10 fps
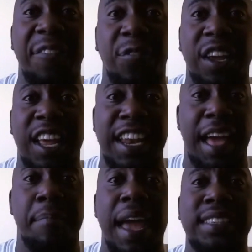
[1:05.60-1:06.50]
African.
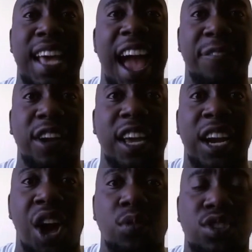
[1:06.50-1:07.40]
That makes
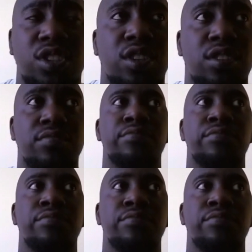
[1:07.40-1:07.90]
African culture.